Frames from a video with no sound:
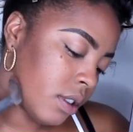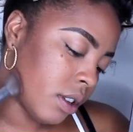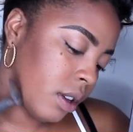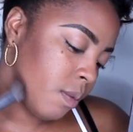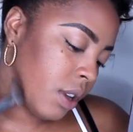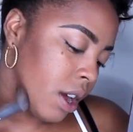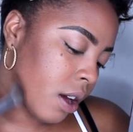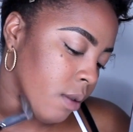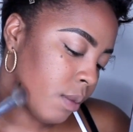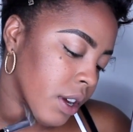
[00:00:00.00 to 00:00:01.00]
slim
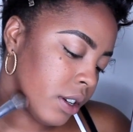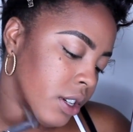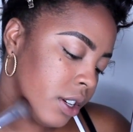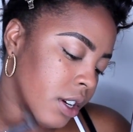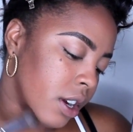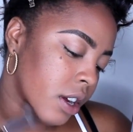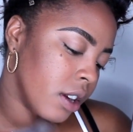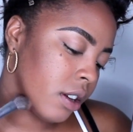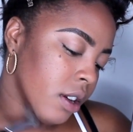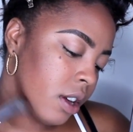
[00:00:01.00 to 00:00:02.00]
down my chin